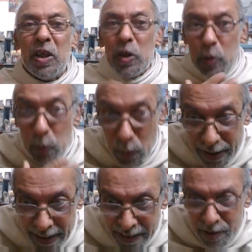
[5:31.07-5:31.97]
You
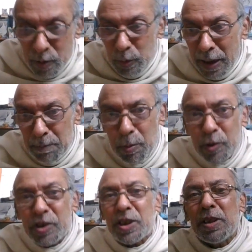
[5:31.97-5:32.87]
get to that
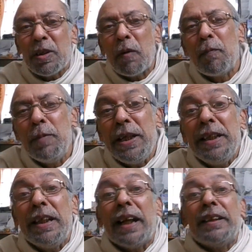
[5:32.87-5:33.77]
position of
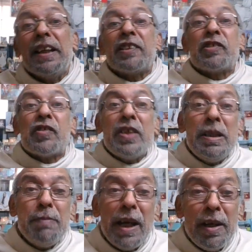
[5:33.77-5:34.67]
being at the
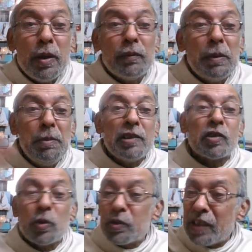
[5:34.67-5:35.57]
extreme end of the
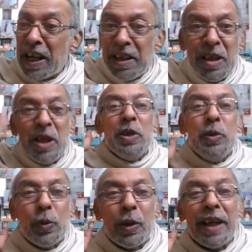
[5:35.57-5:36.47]
millstones and
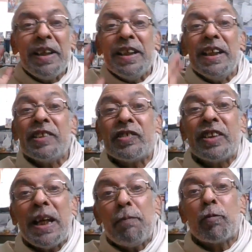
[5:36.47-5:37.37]
you can
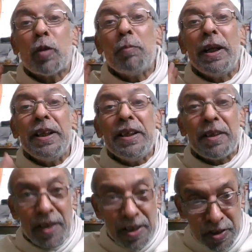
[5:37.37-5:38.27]
escape from getting
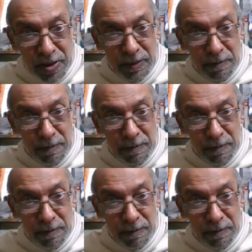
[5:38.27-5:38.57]
crushed.